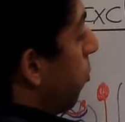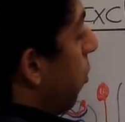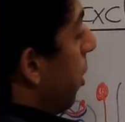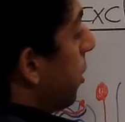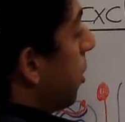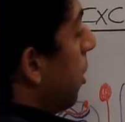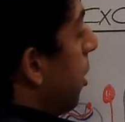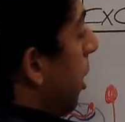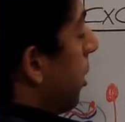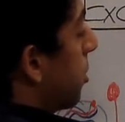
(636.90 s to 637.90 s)
we want
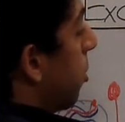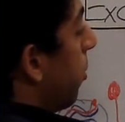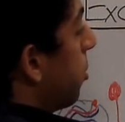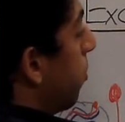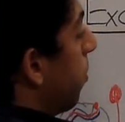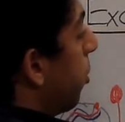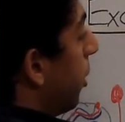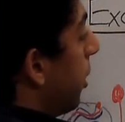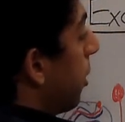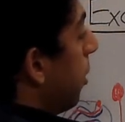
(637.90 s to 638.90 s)
and it's going to
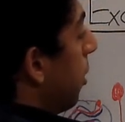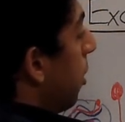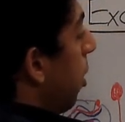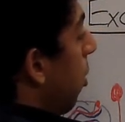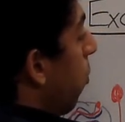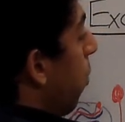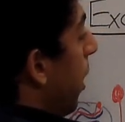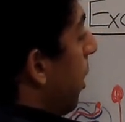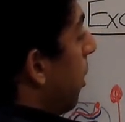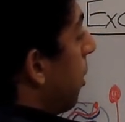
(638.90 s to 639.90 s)
pull it
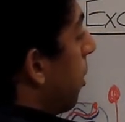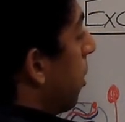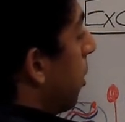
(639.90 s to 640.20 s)
away